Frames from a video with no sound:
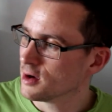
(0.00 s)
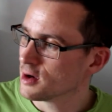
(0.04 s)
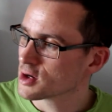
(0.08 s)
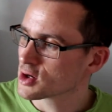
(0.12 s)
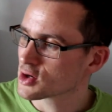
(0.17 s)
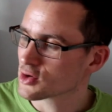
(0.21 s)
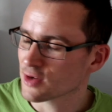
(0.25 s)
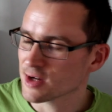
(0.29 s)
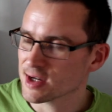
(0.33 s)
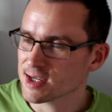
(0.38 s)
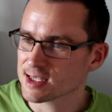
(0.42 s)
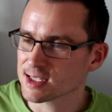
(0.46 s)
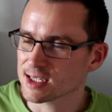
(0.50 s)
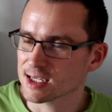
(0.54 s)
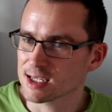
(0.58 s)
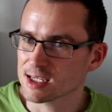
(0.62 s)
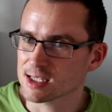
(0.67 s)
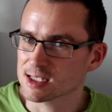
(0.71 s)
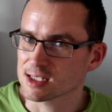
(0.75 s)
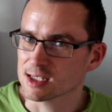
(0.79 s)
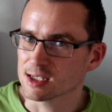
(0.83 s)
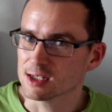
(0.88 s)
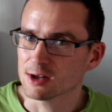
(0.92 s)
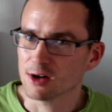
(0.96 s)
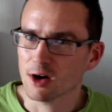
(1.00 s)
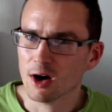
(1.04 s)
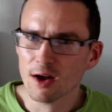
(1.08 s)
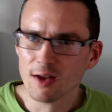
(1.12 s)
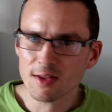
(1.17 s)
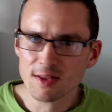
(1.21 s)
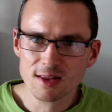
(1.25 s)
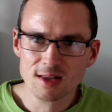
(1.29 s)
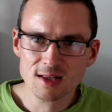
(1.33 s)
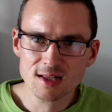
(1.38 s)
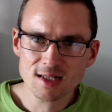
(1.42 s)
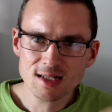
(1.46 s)
It's great tasting.
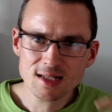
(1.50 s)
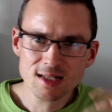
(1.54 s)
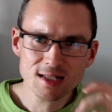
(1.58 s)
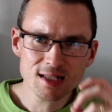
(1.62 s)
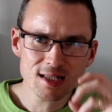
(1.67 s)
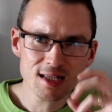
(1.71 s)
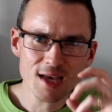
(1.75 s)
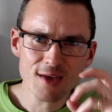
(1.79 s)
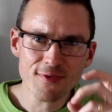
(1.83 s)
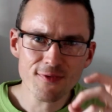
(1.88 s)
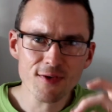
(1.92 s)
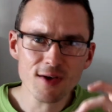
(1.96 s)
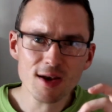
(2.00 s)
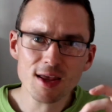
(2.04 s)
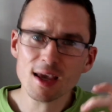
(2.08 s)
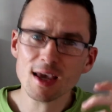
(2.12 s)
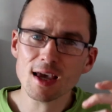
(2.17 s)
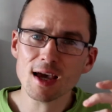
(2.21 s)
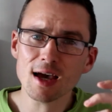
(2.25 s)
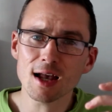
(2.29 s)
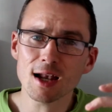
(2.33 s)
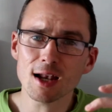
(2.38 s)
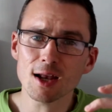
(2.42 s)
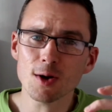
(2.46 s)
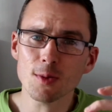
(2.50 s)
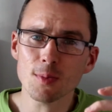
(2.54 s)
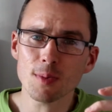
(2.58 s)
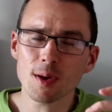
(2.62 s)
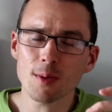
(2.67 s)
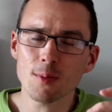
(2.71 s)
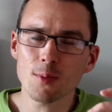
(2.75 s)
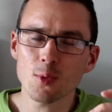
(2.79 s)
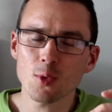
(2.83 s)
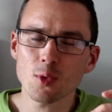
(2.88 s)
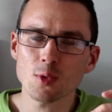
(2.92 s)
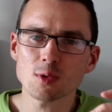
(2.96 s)
I definitely get a little
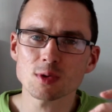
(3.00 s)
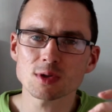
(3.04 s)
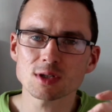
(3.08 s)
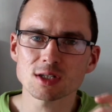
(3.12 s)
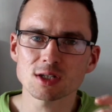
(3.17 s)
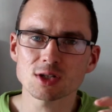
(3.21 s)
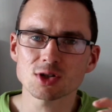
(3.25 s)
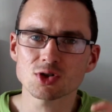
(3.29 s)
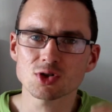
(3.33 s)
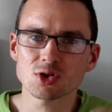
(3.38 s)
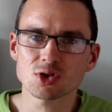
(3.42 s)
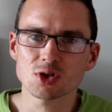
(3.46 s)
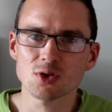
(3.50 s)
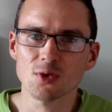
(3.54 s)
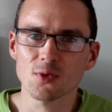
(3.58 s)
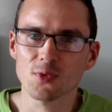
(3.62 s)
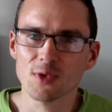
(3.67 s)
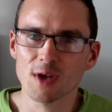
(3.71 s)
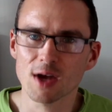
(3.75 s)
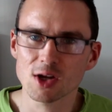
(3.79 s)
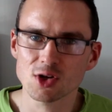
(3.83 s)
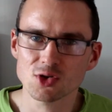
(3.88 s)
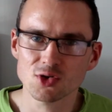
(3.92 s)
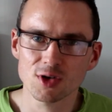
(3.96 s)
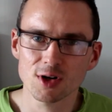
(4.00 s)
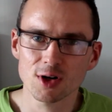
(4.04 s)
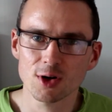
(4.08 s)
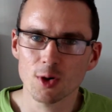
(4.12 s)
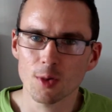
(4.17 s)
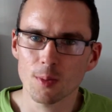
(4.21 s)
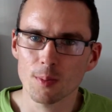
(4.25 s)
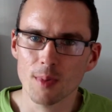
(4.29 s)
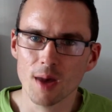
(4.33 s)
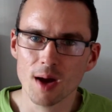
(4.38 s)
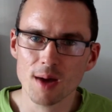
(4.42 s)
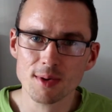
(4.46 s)
bit more citrus off that dry
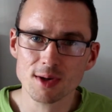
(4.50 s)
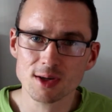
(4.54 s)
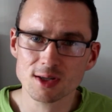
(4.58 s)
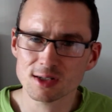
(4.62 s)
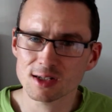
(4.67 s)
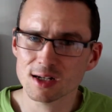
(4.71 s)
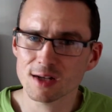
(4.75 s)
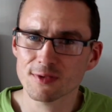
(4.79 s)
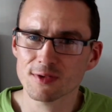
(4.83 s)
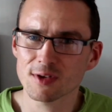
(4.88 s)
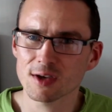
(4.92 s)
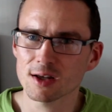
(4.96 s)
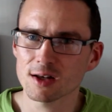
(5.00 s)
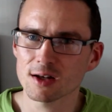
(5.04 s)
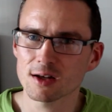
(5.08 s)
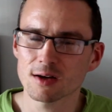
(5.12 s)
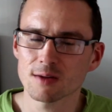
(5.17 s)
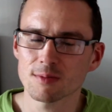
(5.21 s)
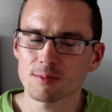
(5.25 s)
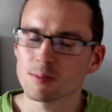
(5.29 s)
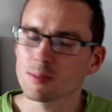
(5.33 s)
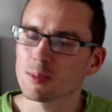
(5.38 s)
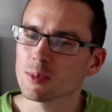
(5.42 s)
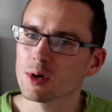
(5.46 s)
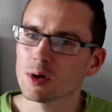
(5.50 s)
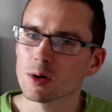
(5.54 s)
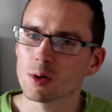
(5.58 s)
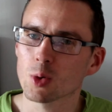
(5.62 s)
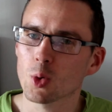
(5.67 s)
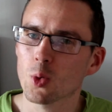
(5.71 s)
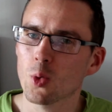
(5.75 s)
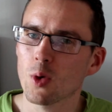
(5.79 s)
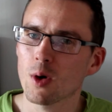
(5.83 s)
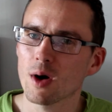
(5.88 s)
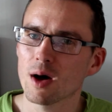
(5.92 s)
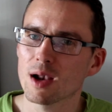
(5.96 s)
hop, maybe because I left it in
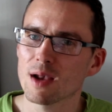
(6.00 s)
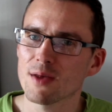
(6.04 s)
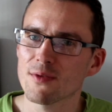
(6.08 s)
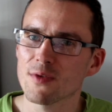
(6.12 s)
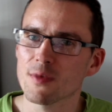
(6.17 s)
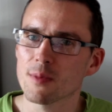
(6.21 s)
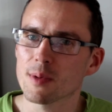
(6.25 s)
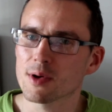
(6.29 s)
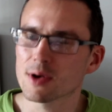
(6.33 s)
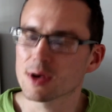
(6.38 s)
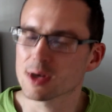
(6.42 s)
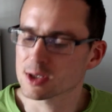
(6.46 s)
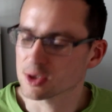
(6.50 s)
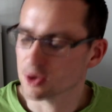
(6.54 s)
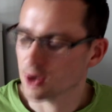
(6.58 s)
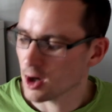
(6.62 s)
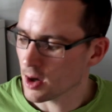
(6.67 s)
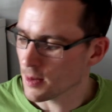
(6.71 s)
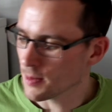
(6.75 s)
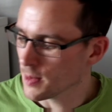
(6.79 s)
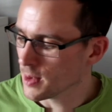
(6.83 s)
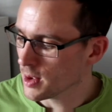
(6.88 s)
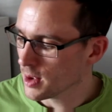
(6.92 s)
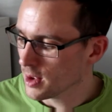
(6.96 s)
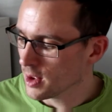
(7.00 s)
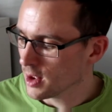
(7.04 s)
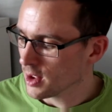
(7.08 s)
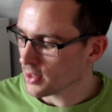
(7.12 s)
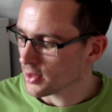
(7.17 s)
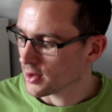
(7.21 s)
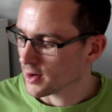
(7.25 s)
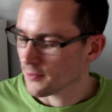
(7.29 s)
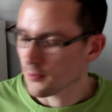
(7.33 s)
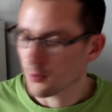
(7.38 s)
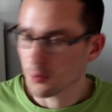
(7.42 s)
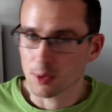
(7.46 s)
quite a lengthy period of time
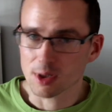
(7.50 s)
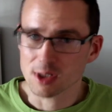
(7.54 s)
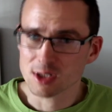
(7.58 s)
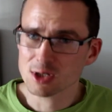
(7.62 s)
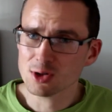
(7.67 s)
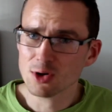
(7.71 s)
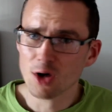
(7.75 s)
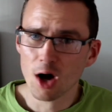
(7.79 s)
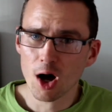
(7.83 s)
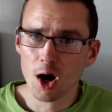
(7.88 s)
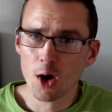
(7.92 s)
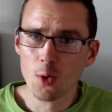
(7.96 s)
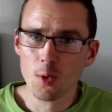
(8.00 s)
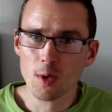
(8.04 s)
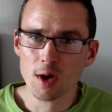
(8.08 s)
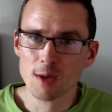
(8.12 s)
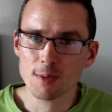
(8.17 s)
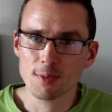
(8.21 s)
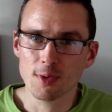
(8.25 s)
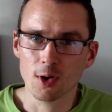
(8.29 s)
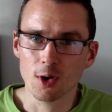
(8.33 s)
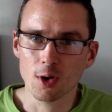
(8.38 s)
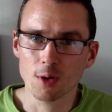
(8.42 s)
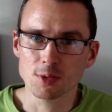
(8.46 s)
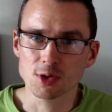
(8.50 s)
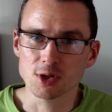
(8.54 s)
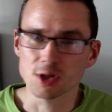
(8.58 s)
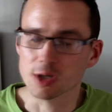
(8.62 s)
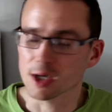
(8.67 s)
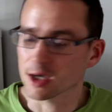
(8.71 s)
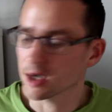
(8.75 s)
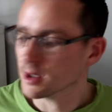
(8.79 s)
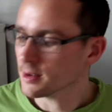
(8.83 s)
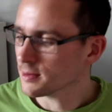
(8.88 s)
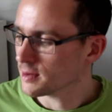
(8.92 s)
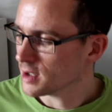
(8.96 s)
than I thought. It's not a whole heap of hops you
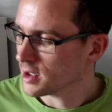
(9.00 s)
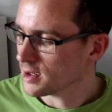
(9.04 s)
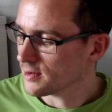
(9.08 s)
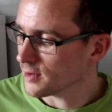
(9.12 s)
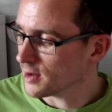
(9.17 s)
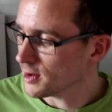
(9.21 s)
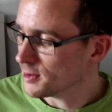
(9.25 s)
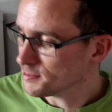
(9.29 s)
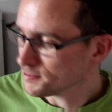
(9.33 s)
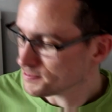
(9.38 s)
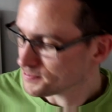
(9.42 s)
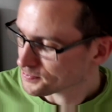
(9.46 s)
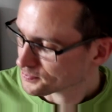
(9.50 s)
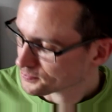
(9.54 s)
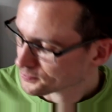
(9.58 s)
get, either.